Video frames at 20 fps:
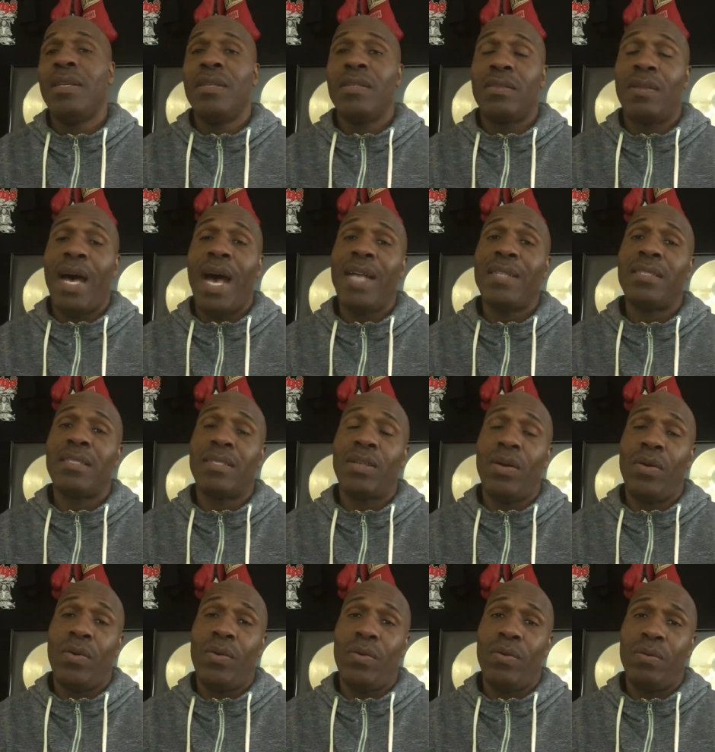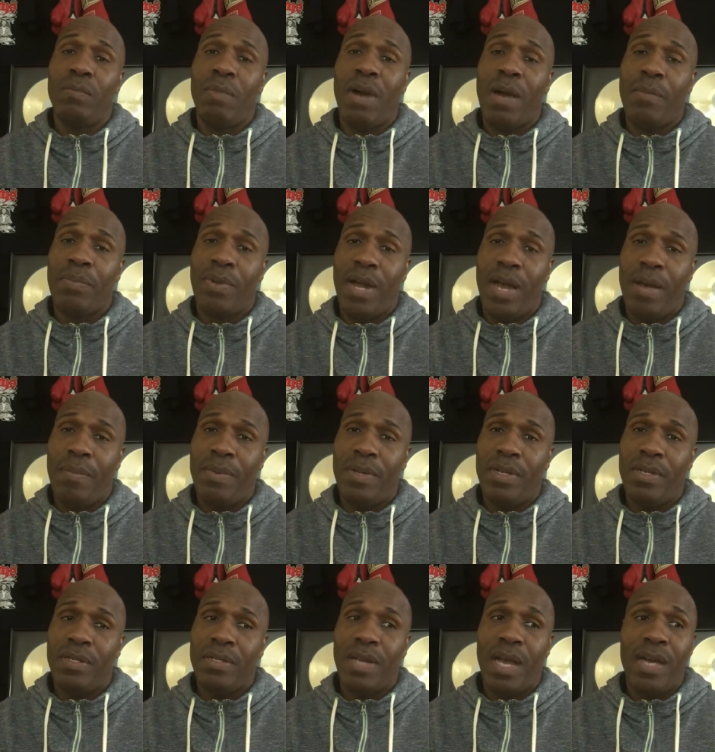So I sold my
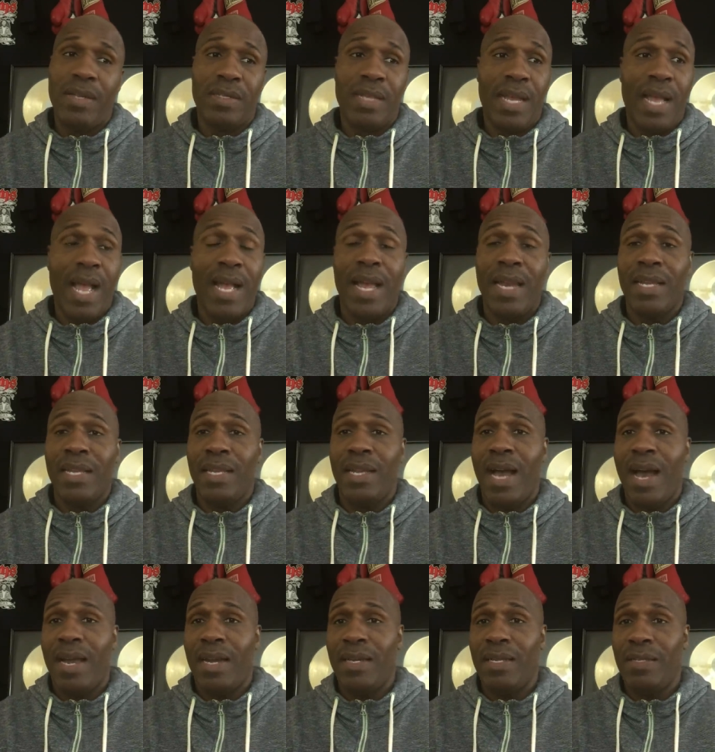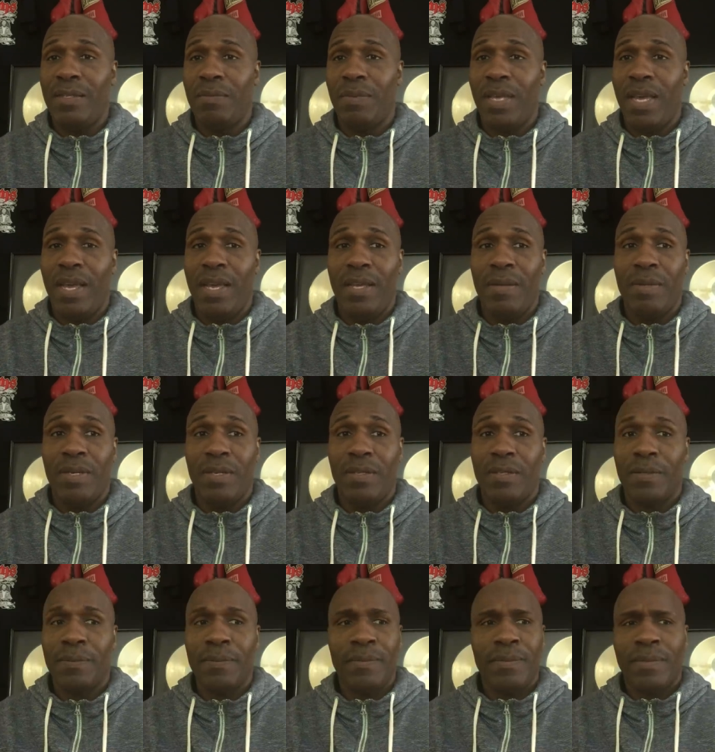properties. I was like, I got to get out of this game
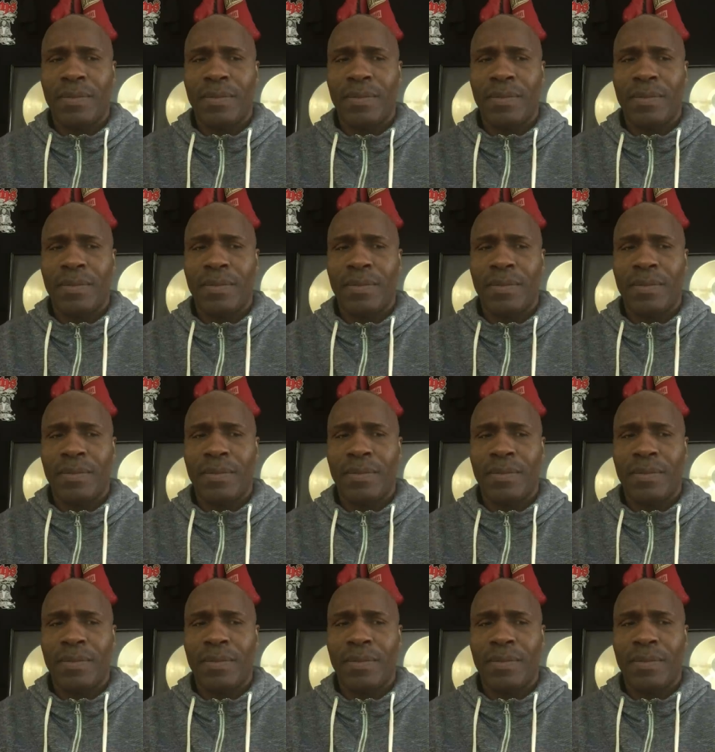because